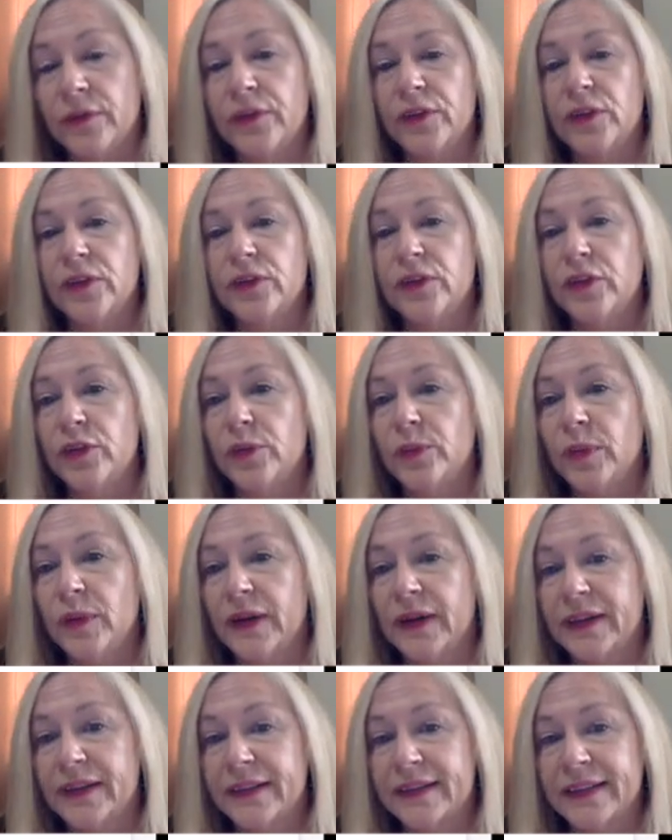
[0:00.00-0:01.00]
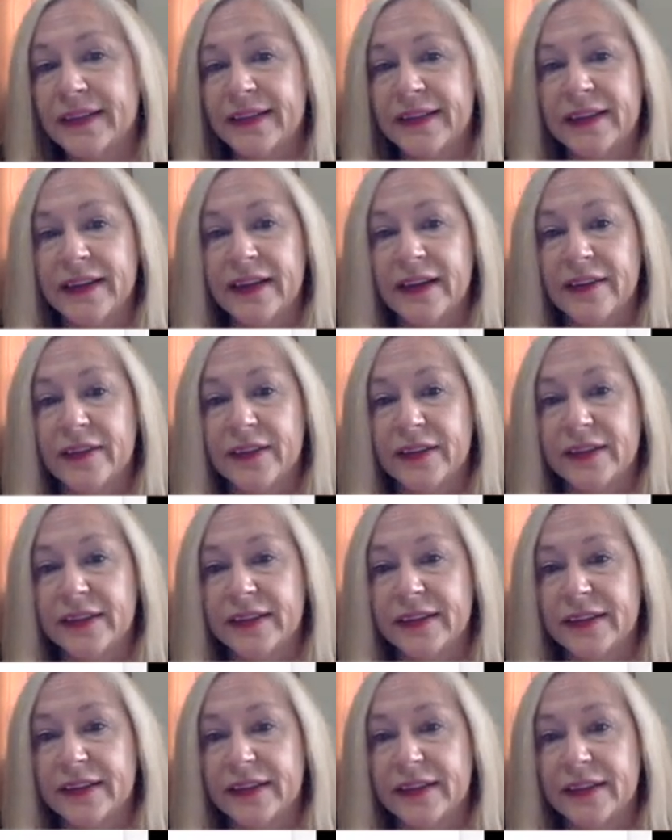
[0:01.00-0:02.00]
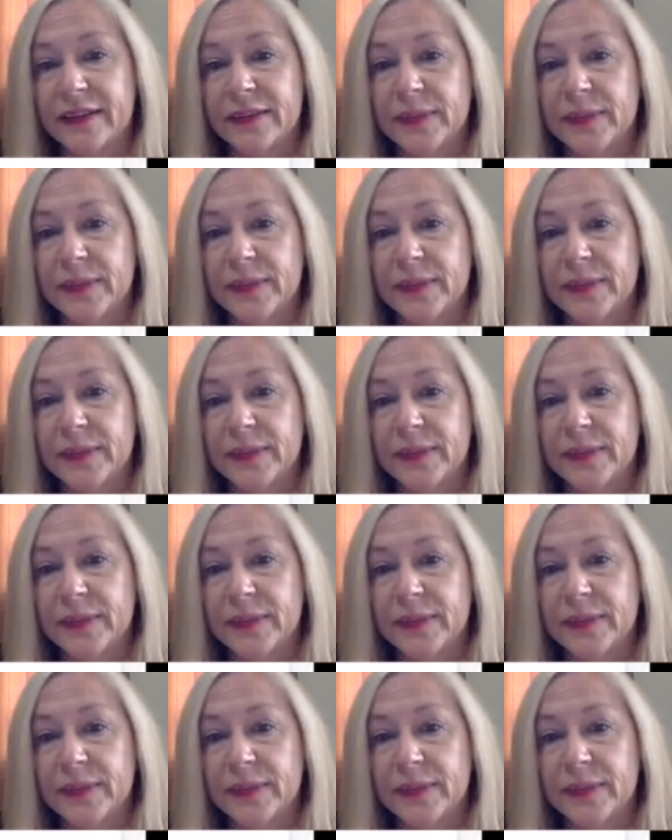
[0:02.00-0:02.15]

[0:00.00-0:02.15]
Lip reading: first two products, I think I already said this,